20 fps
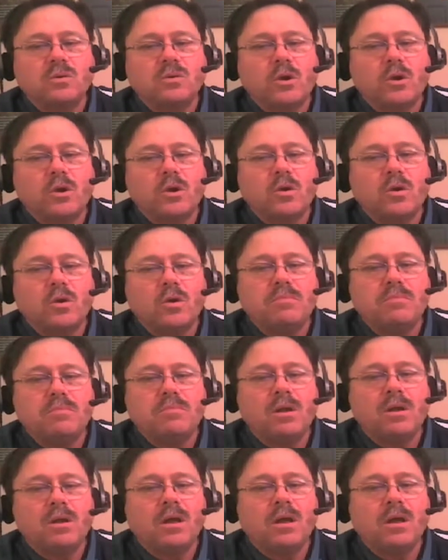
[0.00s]
to where you can
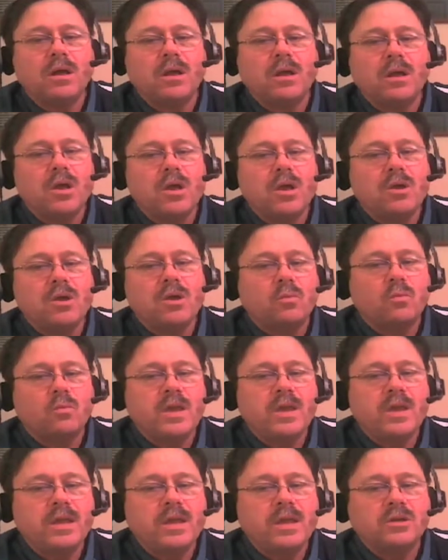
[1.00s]
plug your
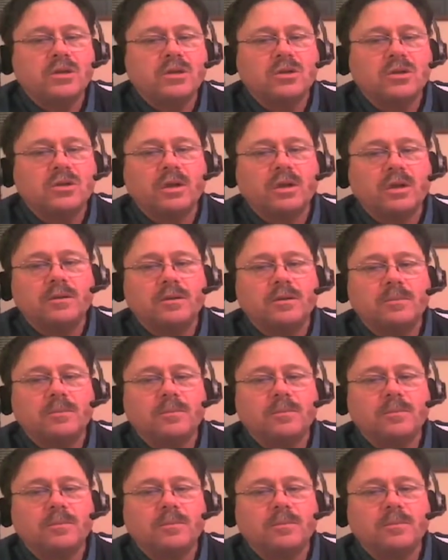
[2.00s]
rig into it,